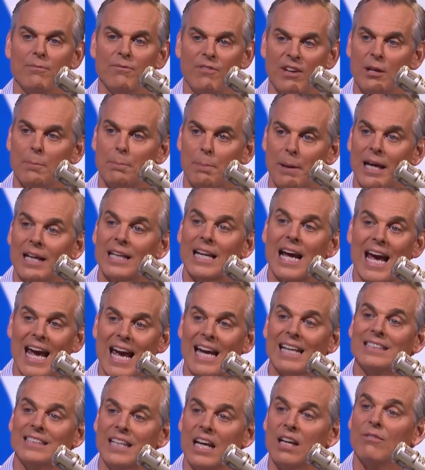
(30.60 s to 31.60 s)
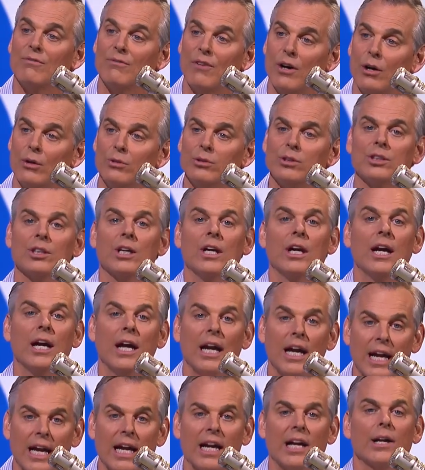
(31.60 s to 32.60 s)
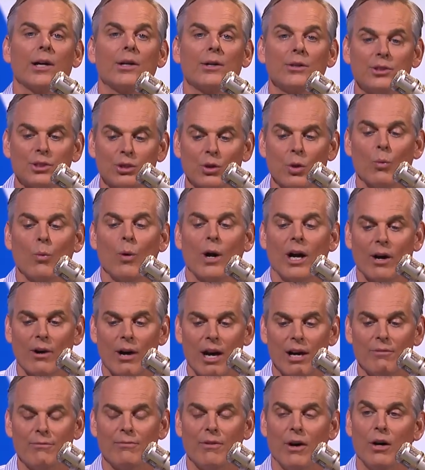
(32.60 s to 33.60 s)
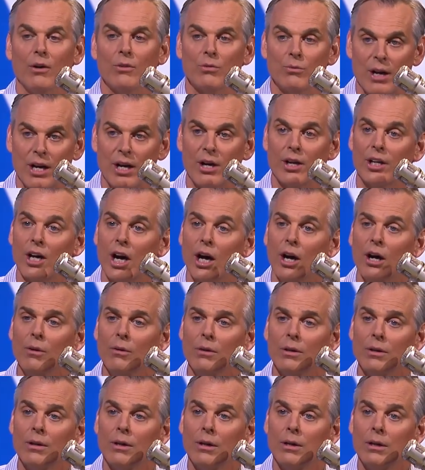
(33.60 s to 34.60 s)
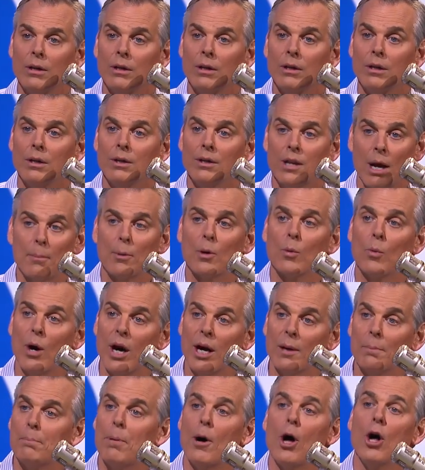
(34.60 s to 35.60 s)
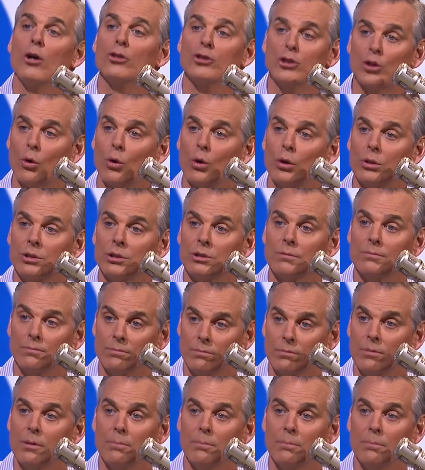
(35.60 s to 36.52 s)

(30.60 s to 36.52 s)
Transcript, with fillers: V P and I had ten votes, here's where I'd vote. Ready to go? Number one, Paul George.